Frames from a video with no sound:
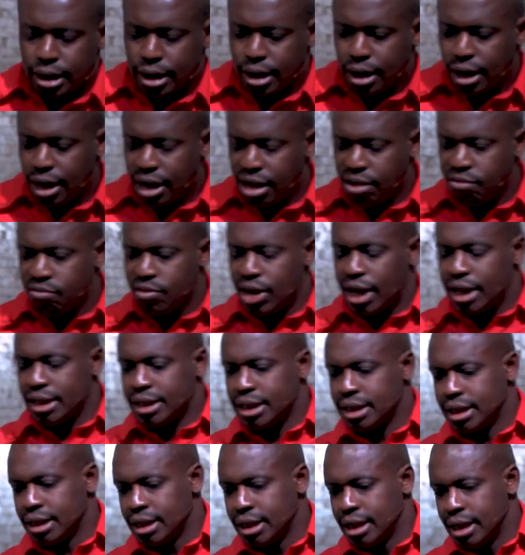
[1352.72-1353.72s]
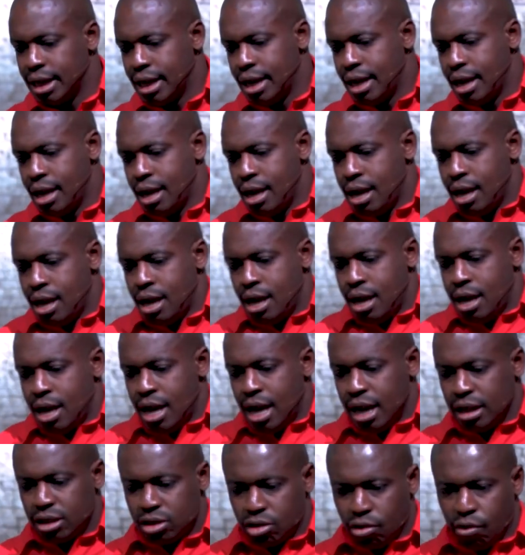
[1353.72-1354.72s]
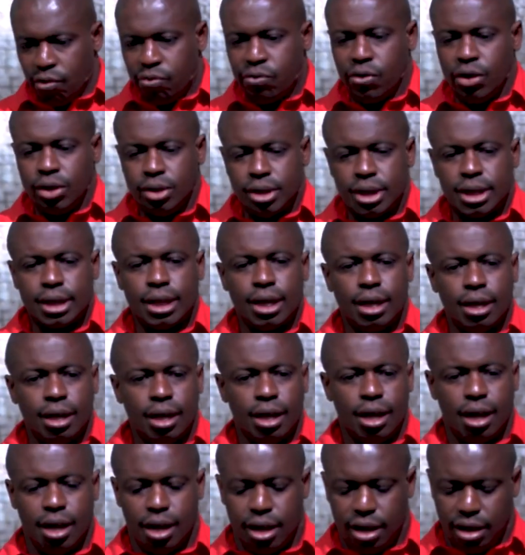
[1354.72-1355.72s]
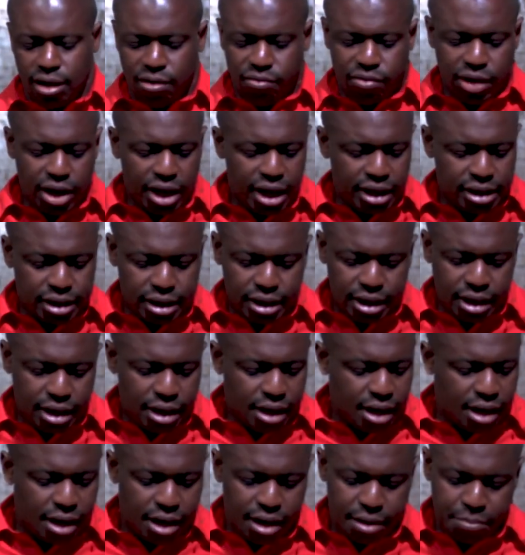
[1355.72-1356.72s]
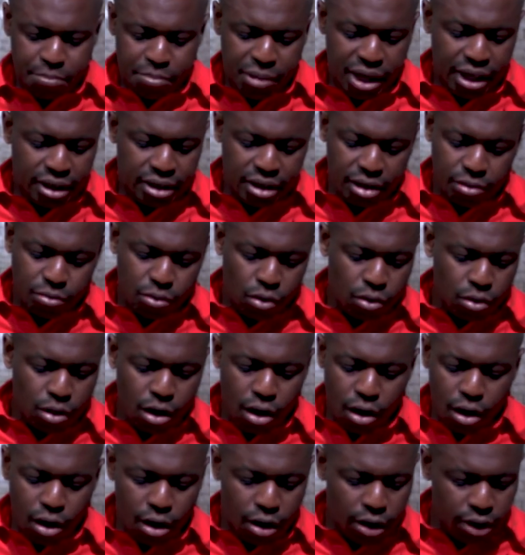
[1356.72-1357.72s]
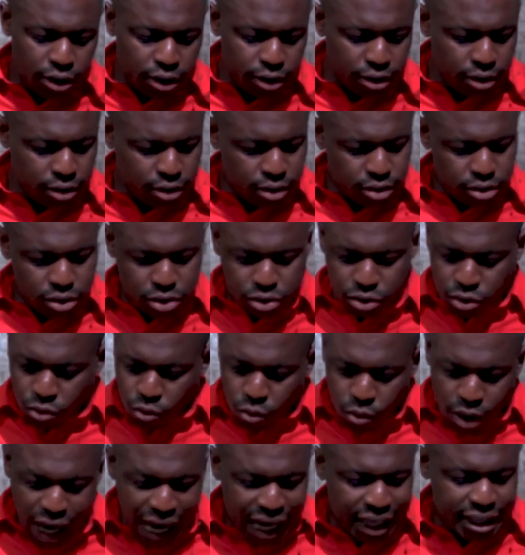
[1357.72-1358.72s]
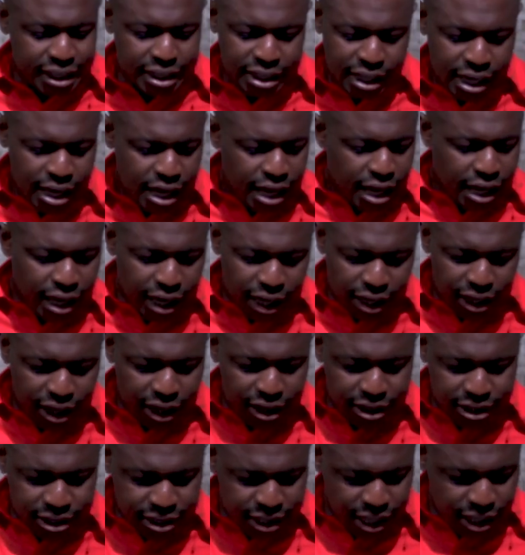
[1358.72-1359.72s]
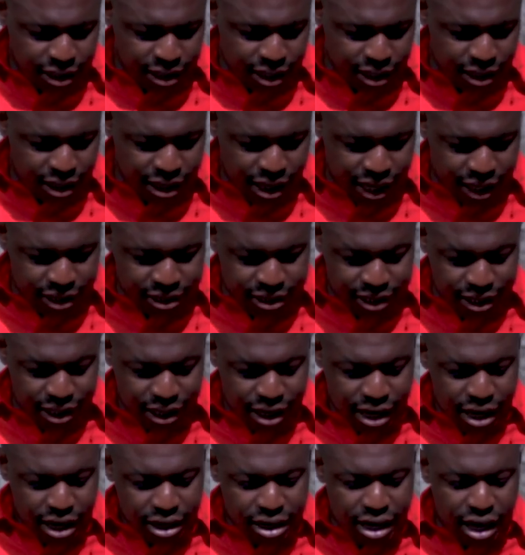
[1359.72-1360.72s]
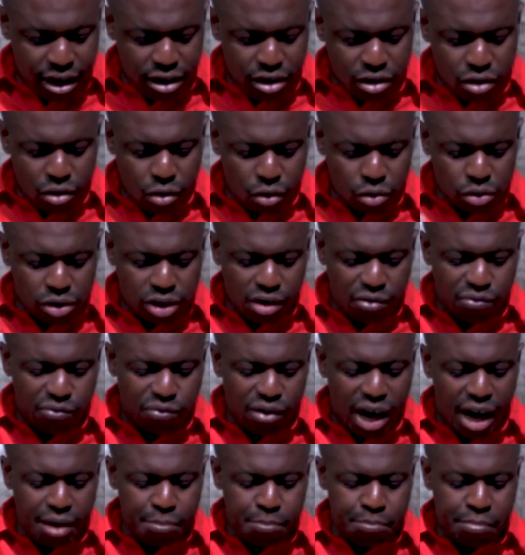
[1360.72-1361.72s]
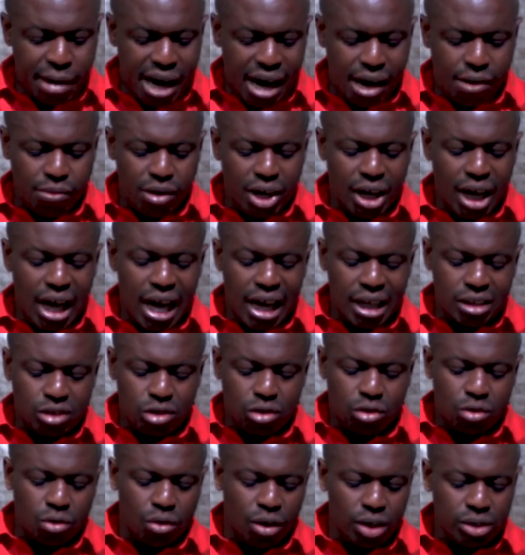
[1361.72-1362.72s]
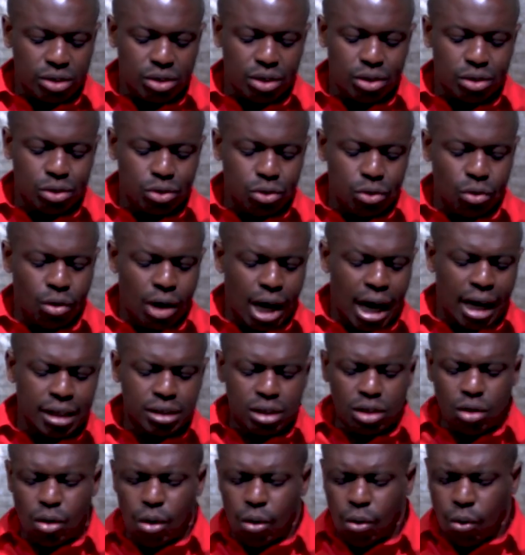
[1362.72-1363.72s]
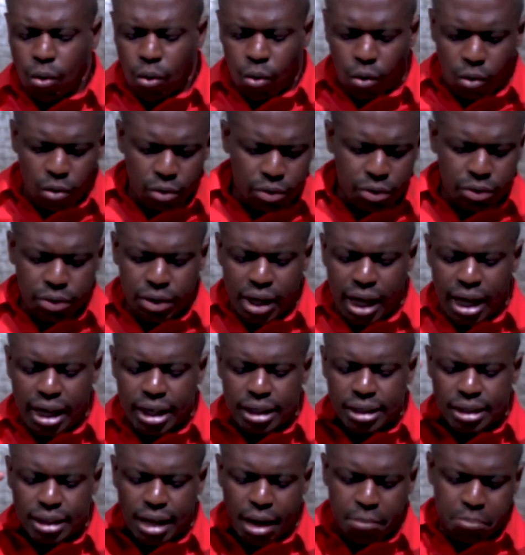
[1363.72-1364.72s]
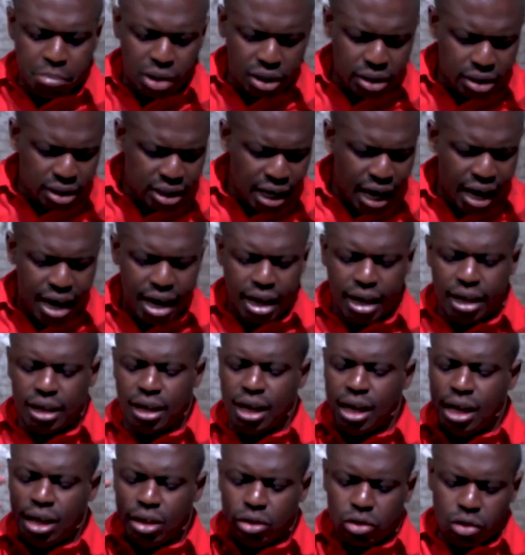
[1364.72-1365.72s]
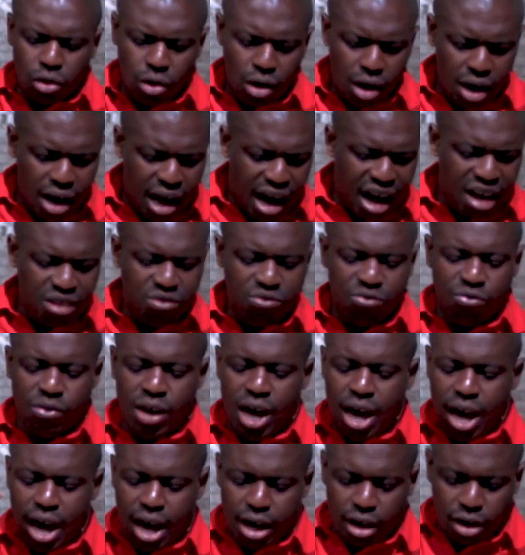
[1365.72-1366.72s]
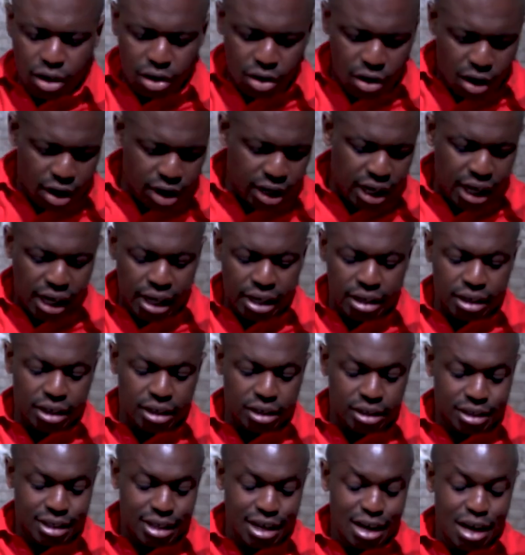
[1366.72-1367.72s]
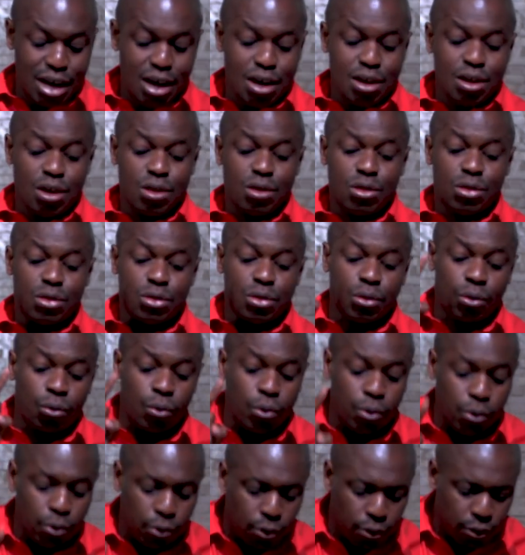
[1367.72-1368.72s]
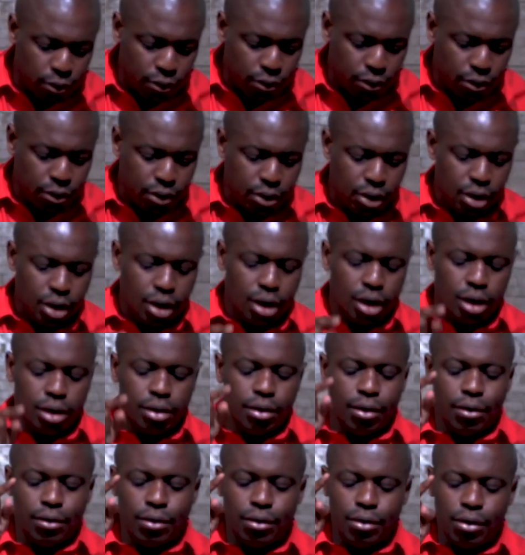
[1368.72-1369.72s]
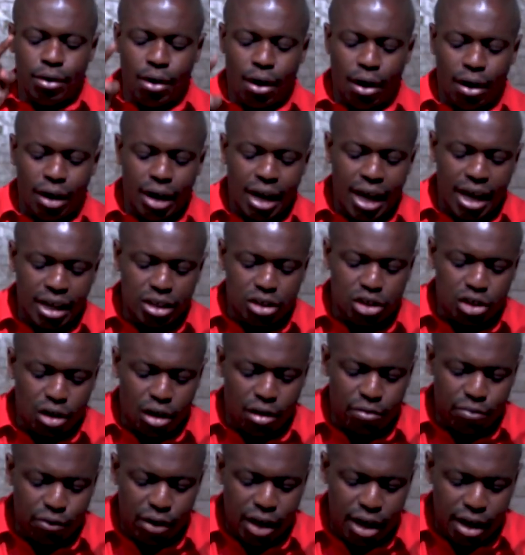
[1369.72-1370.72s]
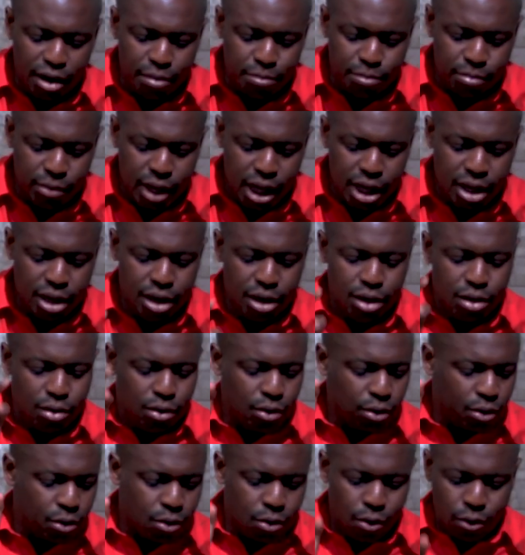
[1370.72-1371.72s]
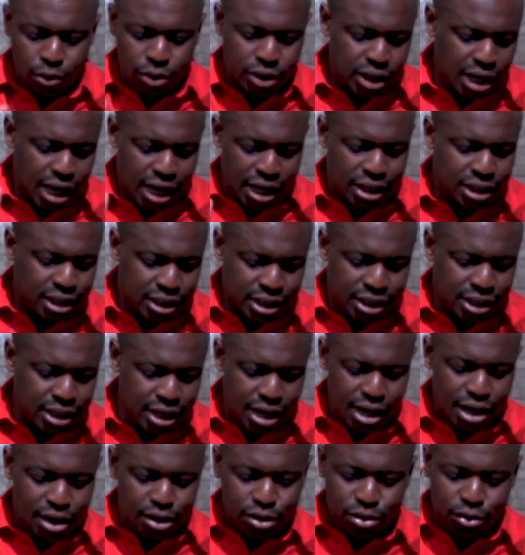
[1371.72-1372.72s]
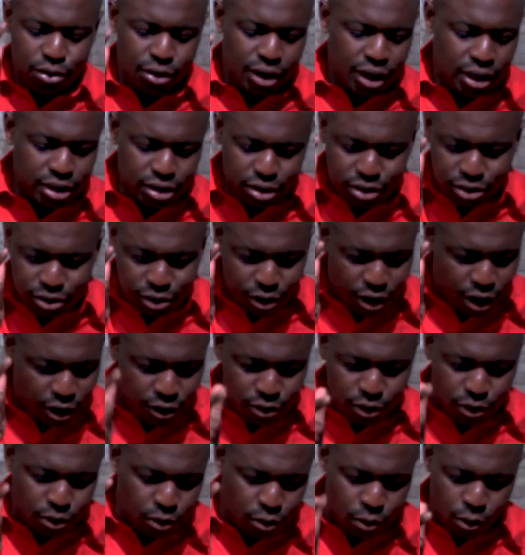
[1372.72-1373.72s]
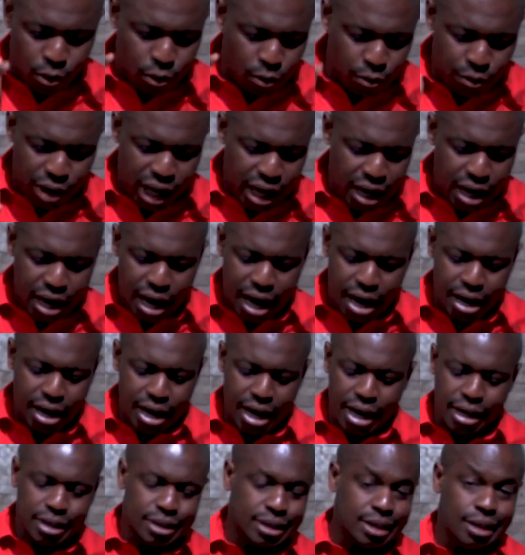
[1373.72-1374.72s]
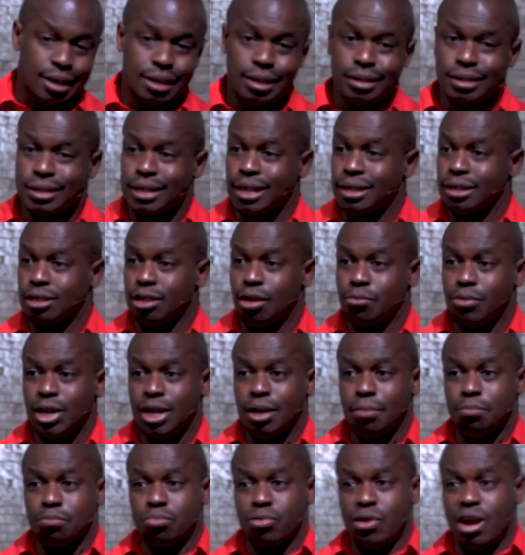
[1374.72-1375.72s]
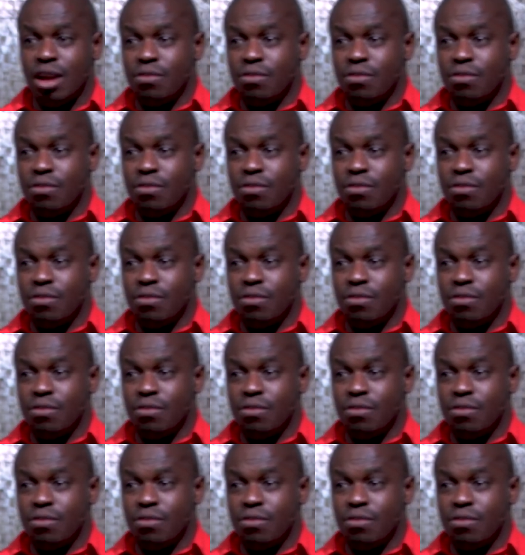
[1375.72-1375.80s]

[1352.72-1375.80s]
leave us as orphans, and even as Peter will go on to write in his second letter, that Your divine power has granted to us all things that pertain to life and godliness through the knowledge of Him who called us to His own glory and excellence. And so I want to pray